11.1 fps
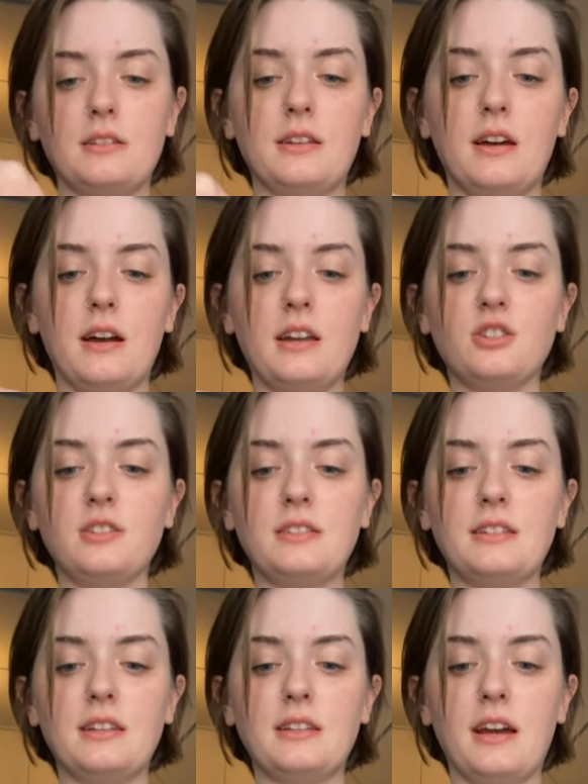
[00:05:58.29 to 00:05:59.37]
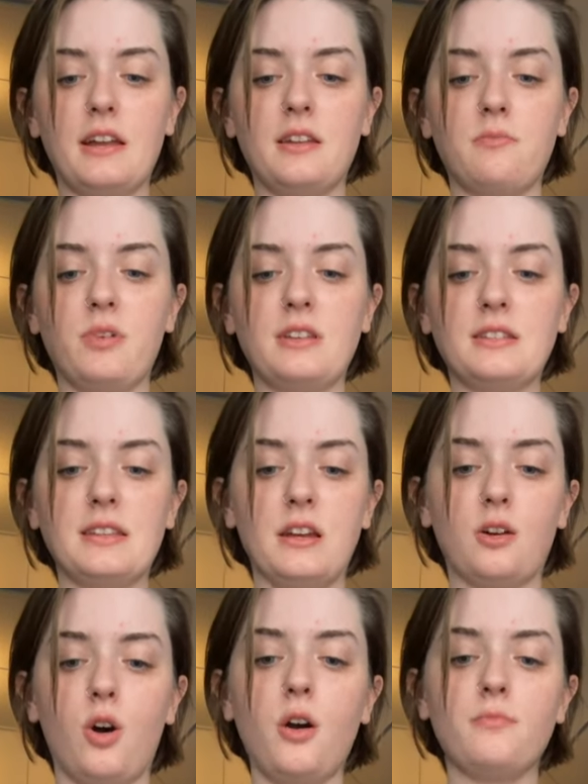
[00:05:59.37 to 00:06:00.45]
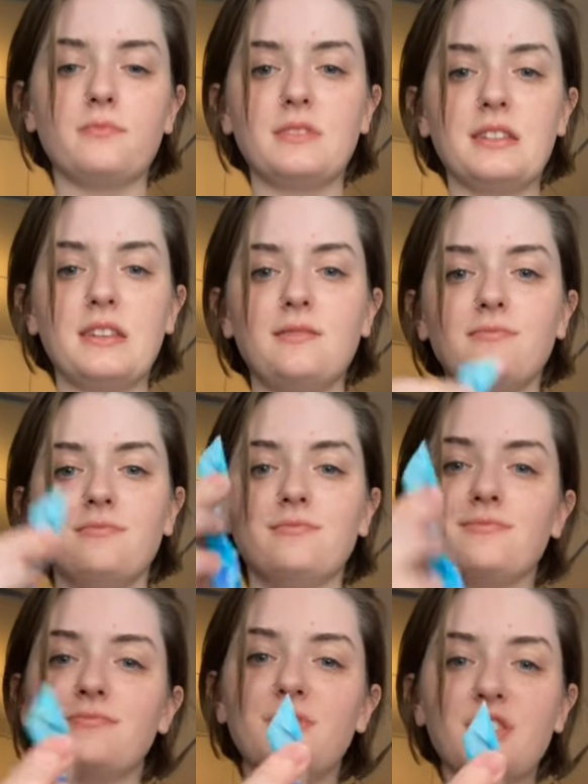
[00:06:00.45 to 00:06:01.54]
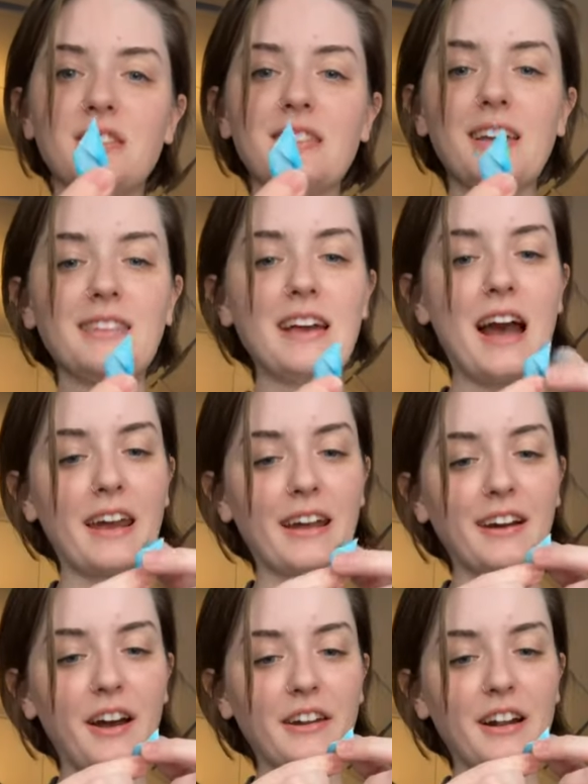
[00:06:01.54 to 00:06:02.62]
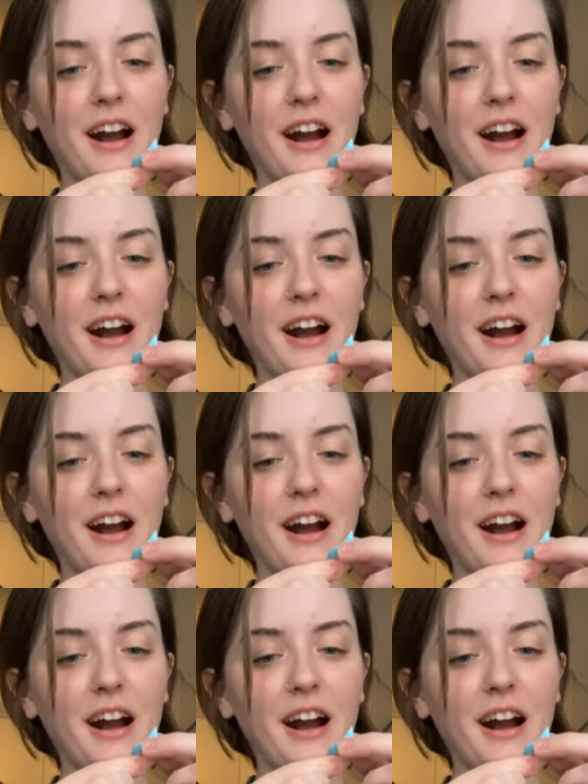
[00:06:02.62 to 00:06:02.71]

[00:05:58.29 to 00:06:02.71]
Now I just did kind of basic, oh, see? Just like that, I cut it